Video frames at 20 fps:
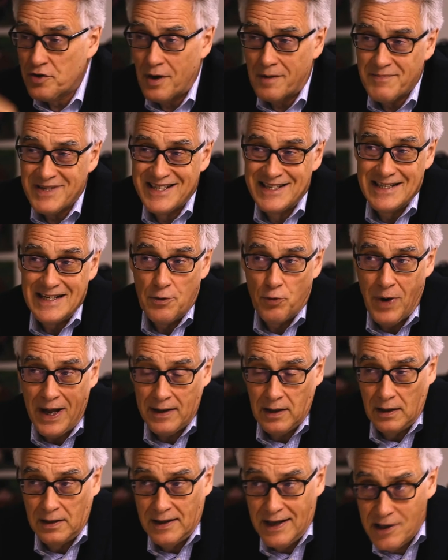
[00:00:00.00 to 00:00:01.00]
Trump's
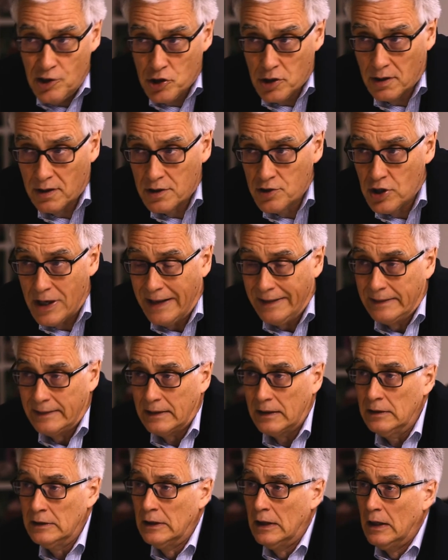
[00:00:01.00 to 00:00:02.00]
deregulation
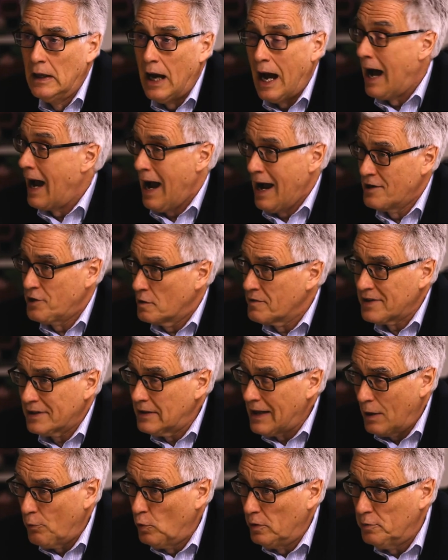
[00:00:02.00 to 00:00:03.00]
agenda, I, I don't
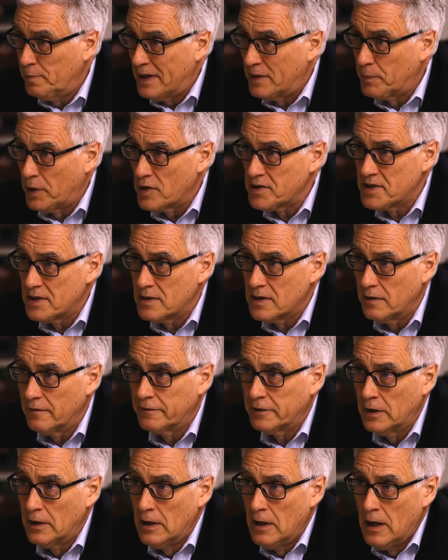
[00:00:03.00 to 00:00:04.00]
think that will be
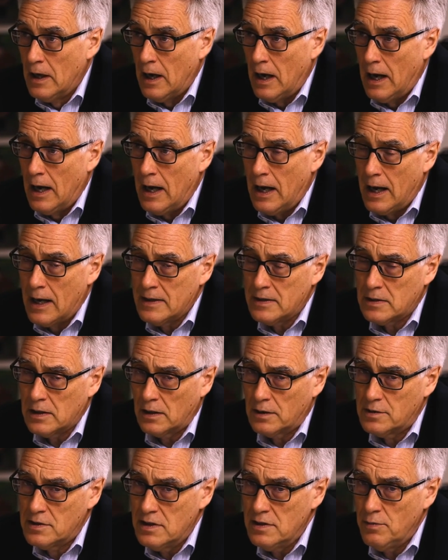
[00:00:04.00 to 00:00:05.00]
positive. Uh, I think